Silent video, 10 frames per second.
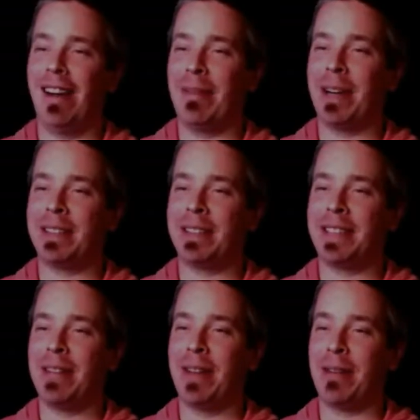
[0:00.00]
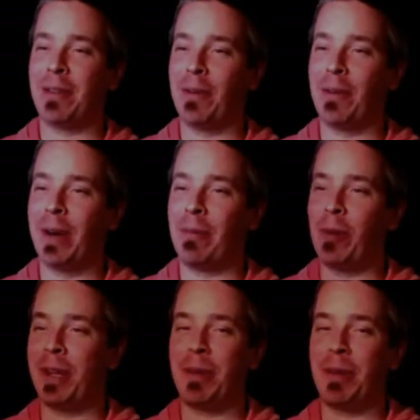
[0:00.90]
I'm gonna save that for when I'm
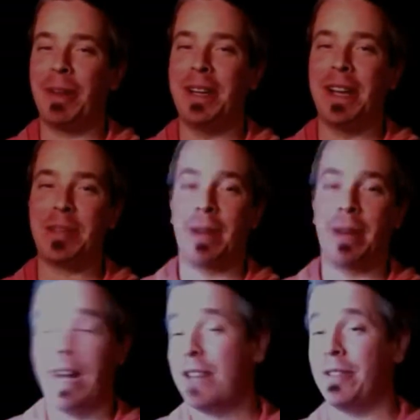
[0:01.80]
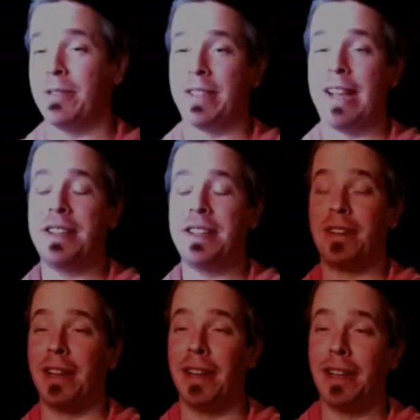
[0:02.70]
really, really desperate. And actually, it tasted
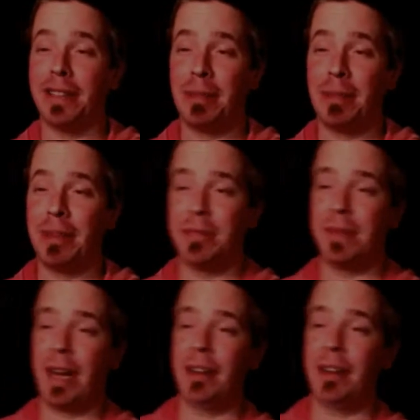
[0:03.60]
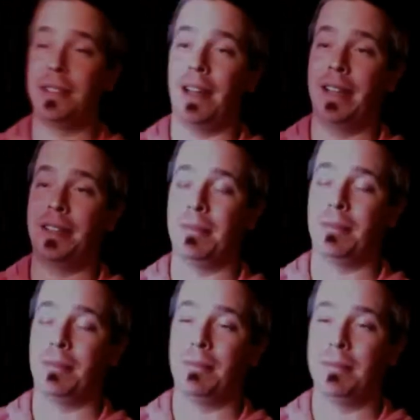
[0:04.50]
really good because I put some tiger sauce,
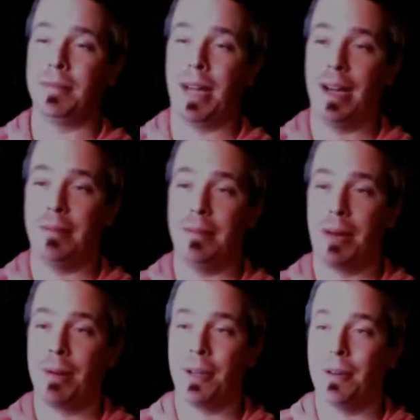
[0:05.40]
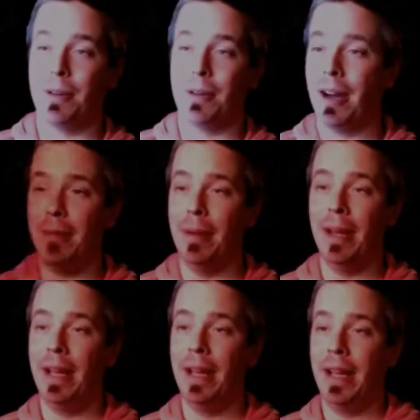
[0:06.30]
some barbecue rub,
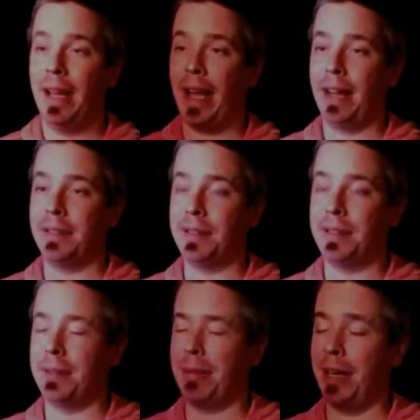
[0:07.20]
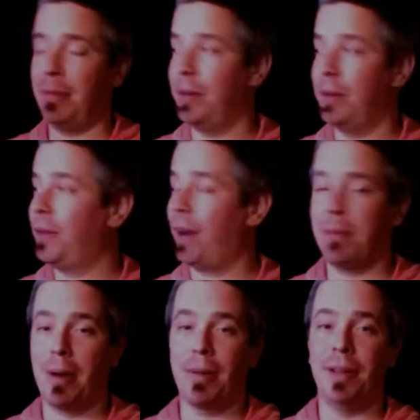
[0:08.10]
and some Blues Hog
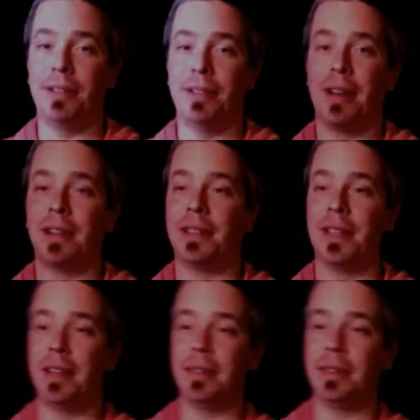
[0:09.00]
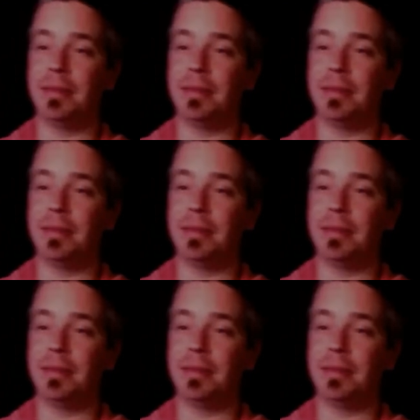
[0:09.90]
barbecue sauce in there.